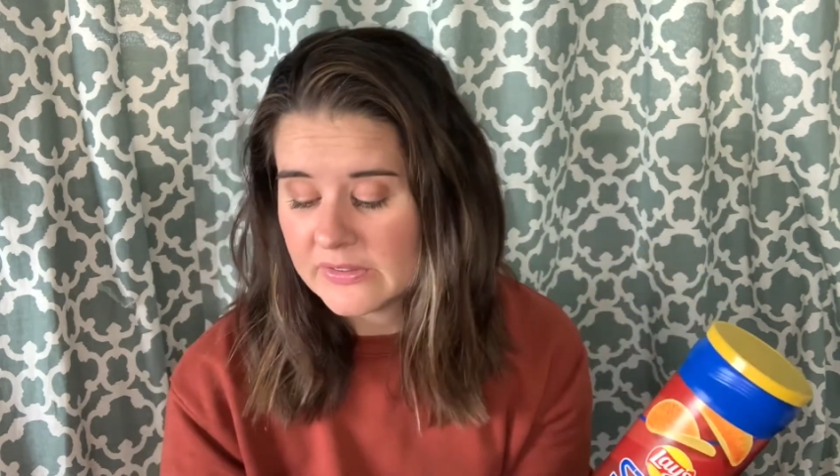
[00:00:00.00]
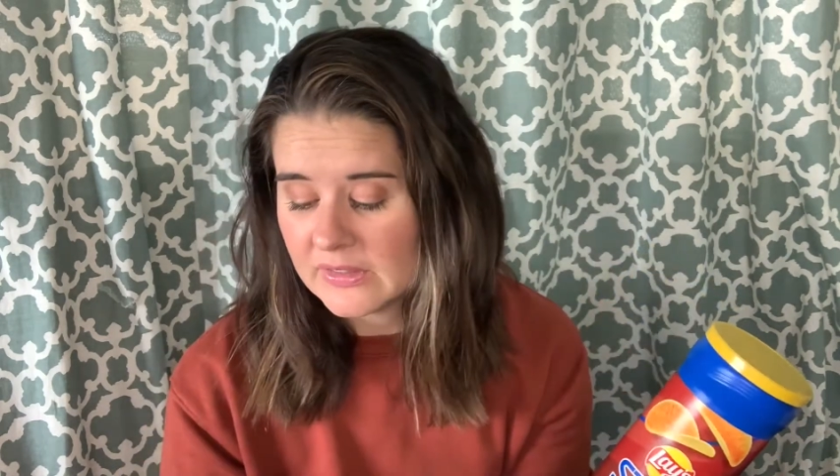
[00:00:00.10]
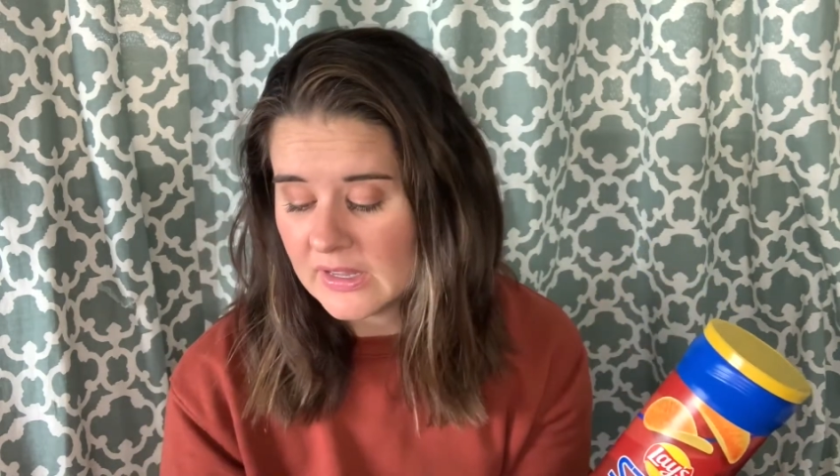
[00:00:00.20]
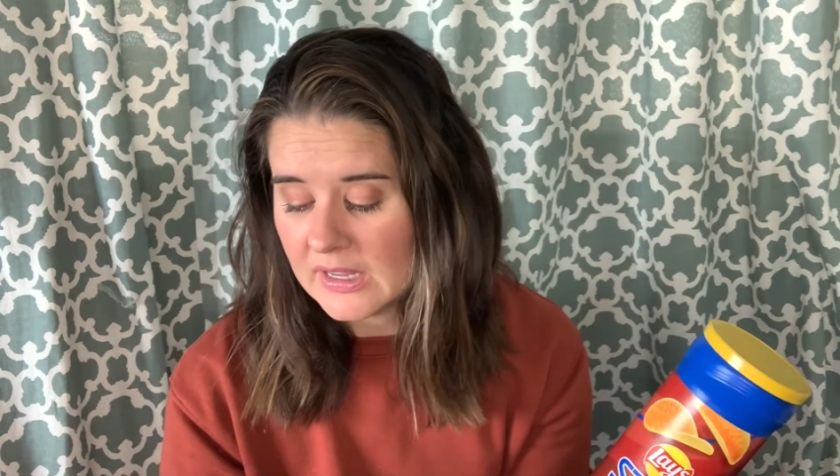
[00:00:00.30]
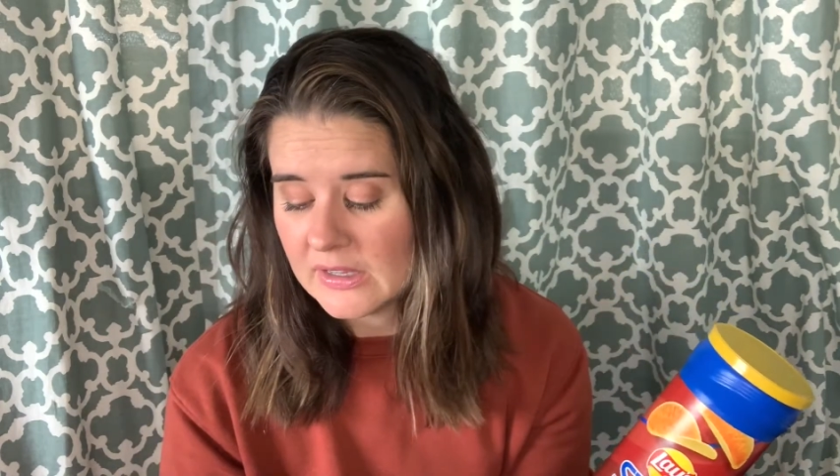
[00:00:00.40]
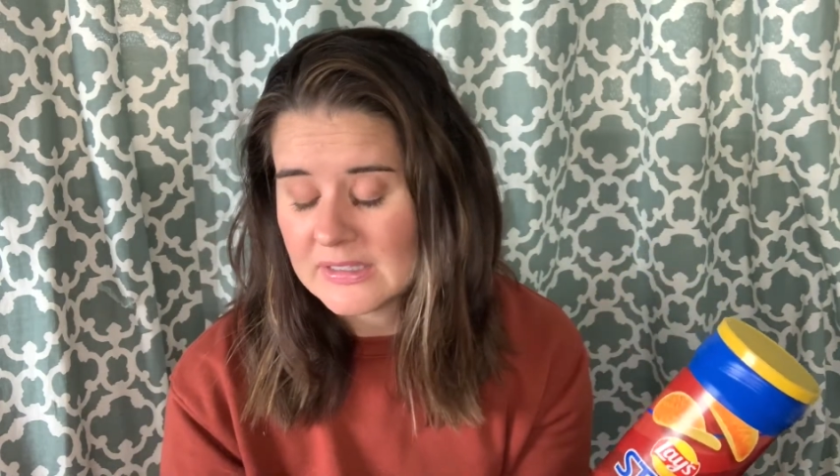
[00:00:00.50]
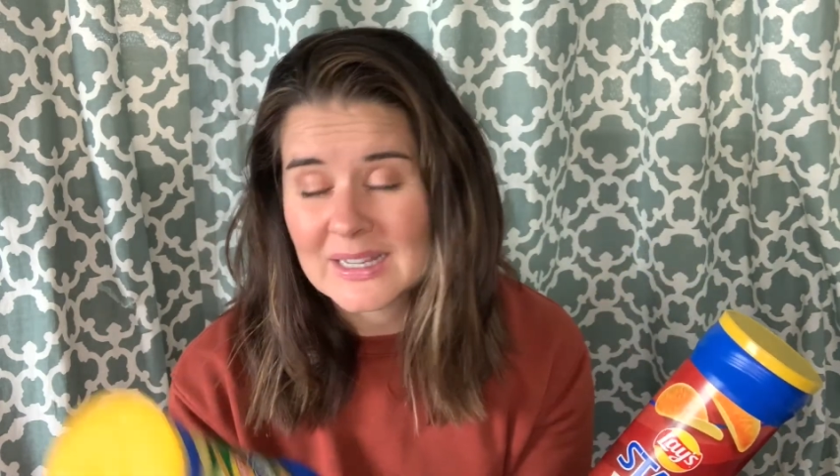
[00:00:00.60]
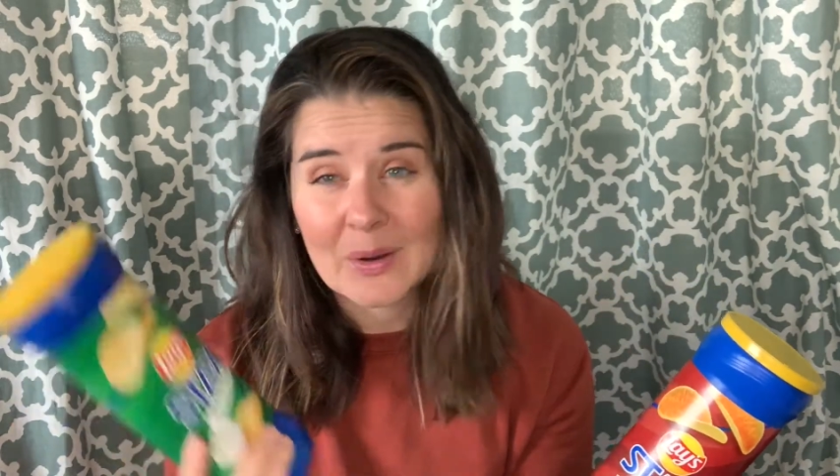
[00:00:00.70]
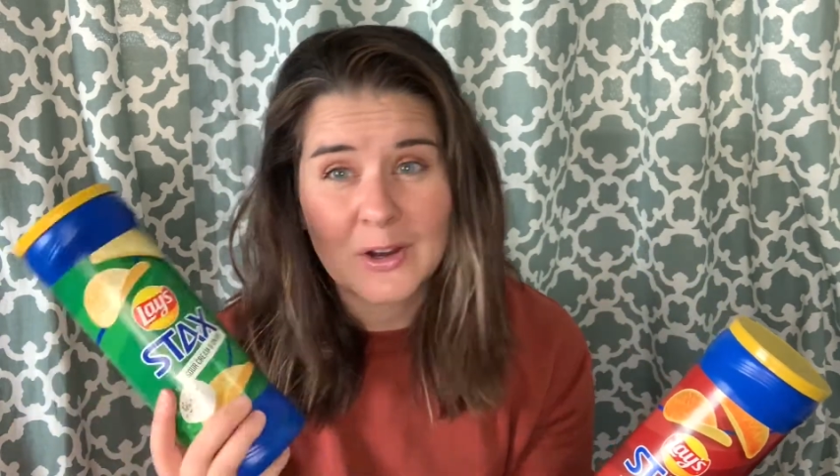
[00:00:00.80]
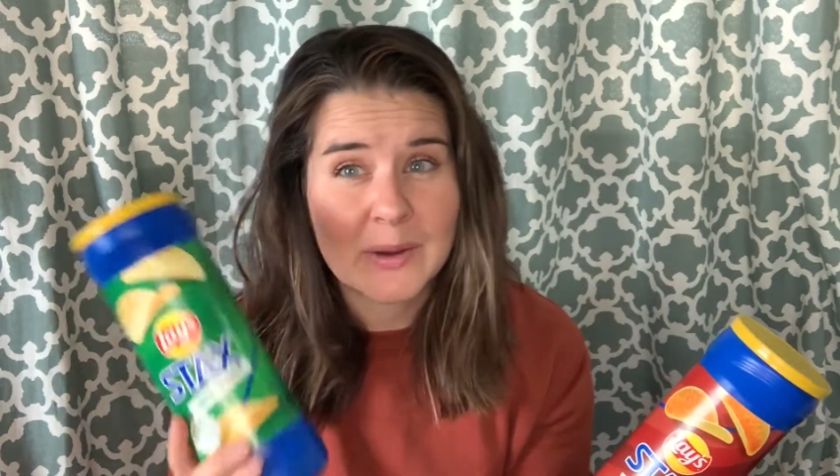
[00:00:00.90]
the
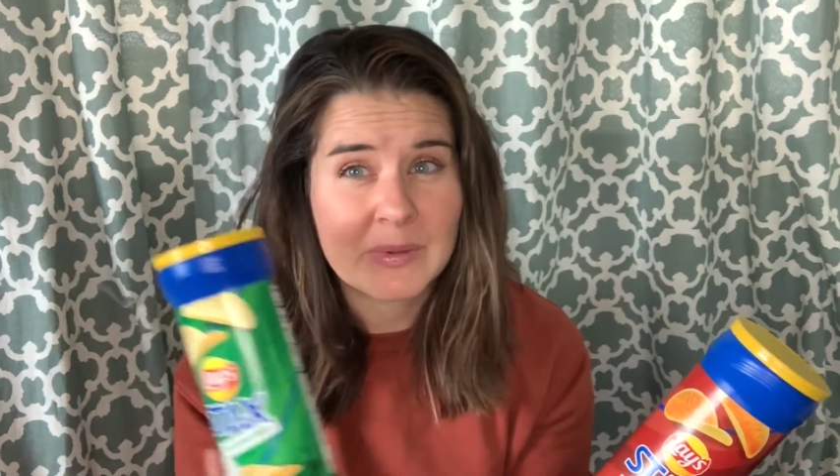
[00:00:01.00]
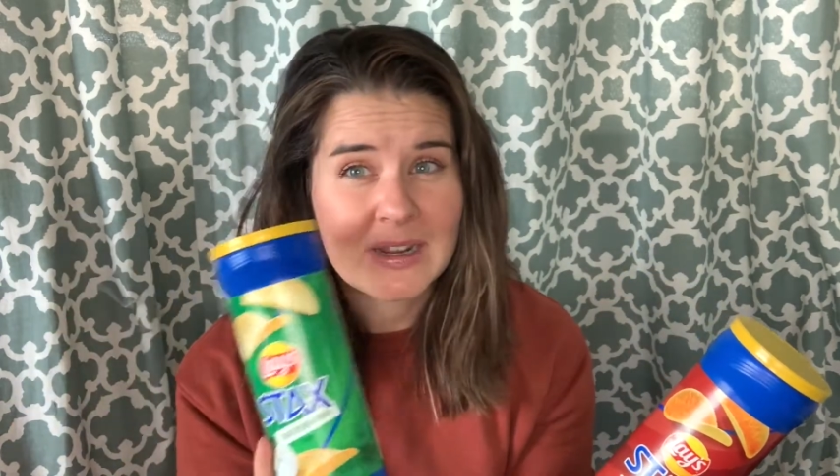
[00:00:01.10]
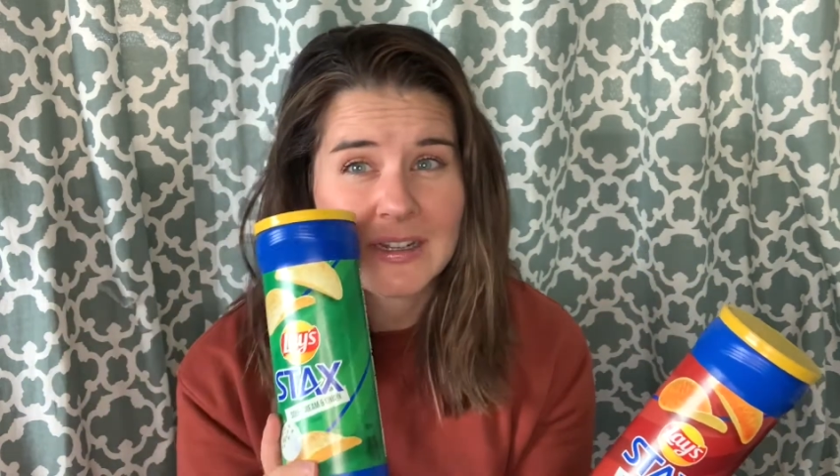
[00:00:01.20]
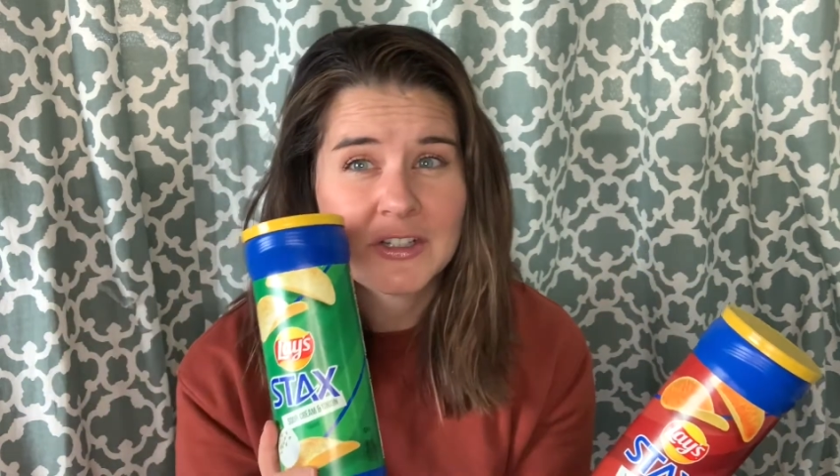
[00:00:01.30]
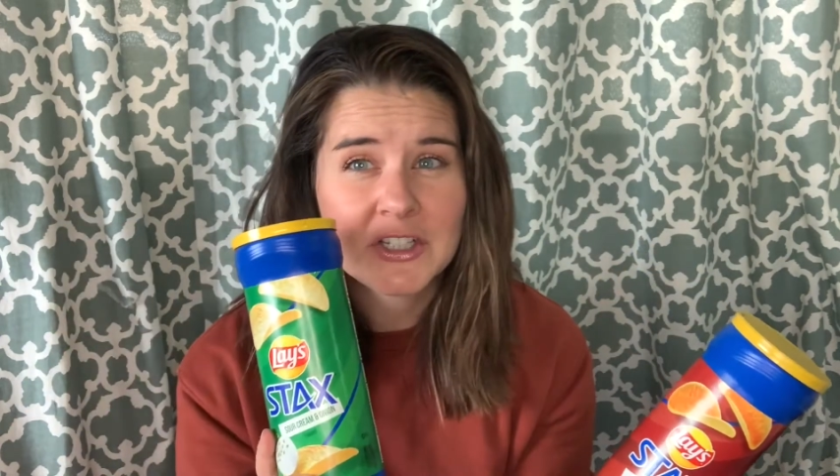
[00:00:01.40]
sour cream and onion